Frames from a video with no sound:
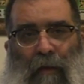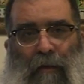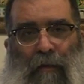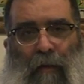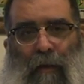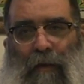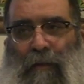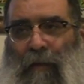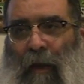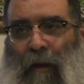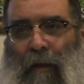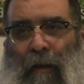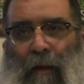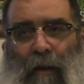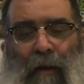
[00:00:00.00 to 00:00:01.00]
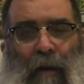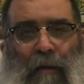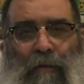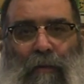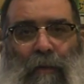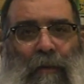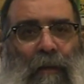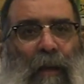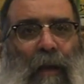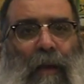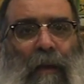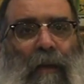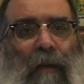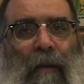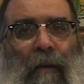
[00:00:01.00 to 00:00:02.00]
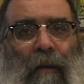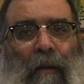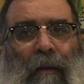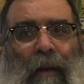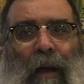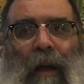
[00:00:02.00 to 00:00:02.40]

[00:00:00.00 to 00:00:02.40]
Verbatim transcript: So it started in countries like uh,